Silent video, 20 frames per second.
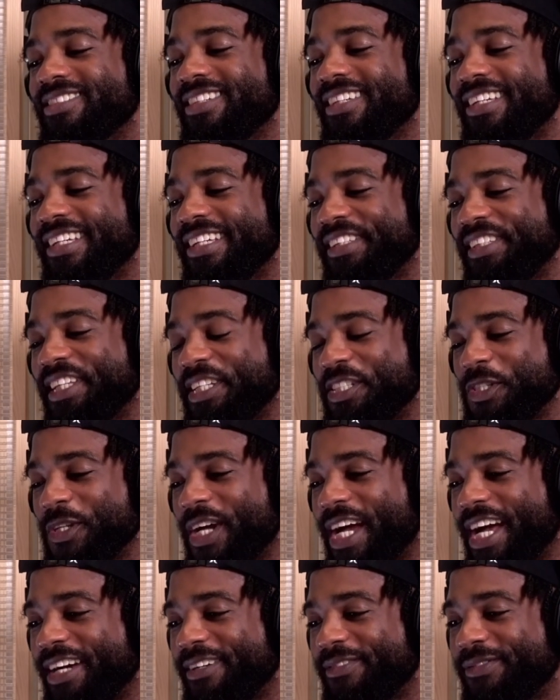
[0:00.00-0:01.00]
that you
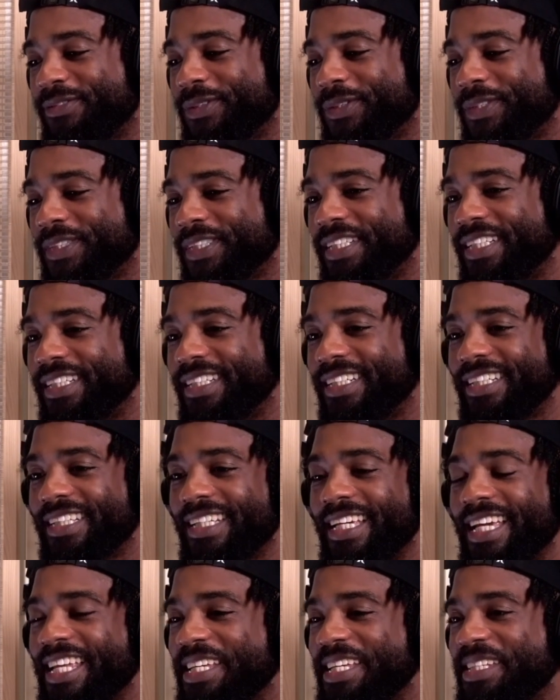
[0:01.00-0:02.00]
have for
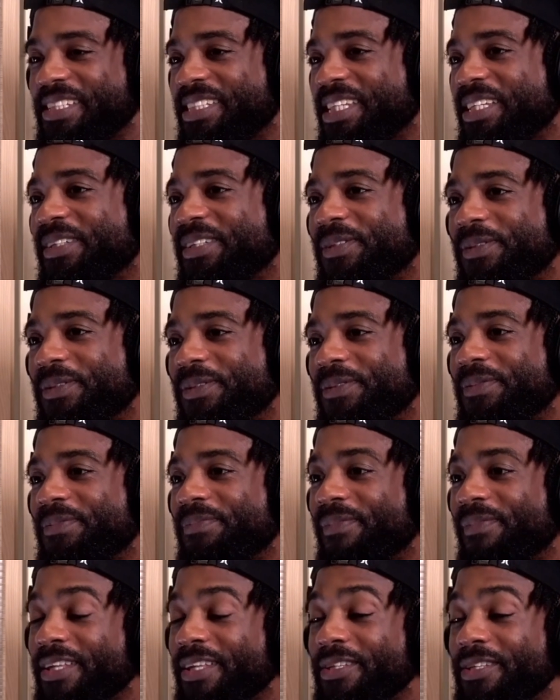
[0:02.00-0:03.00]
any single
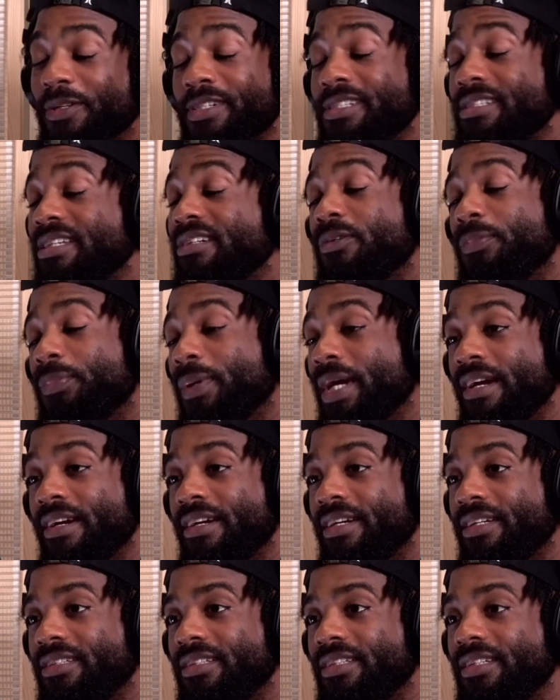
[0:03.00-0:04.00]
mother or single
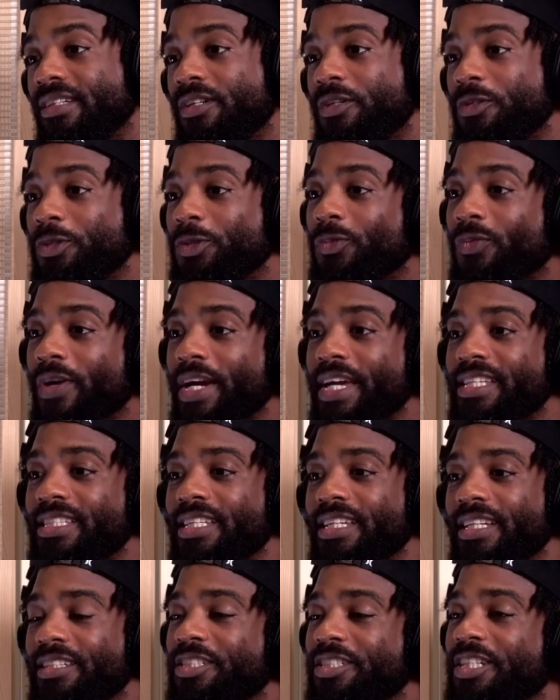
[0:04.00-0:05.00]
parent who's raising
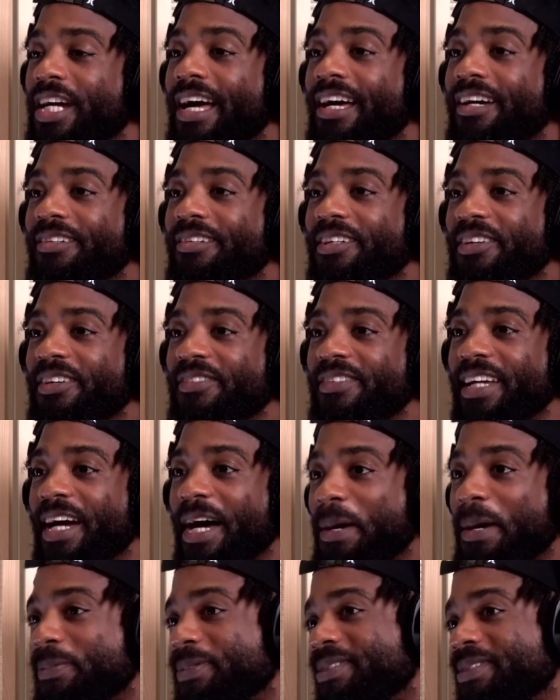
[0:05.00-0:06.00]
a child of the
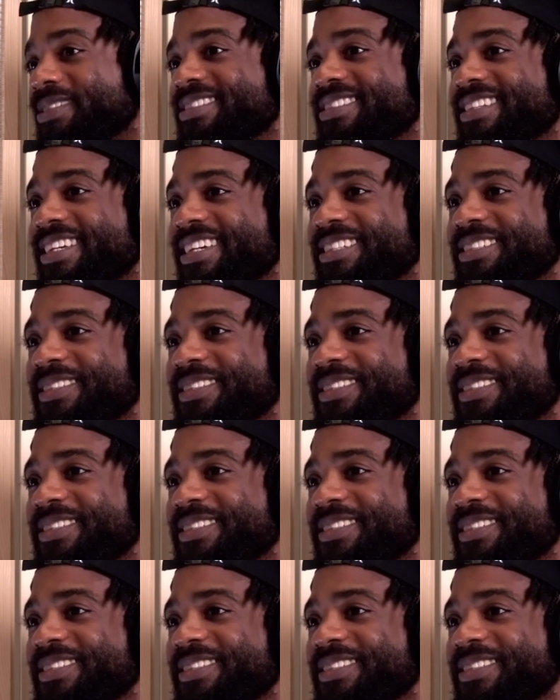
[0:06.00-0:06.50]
opposite sex.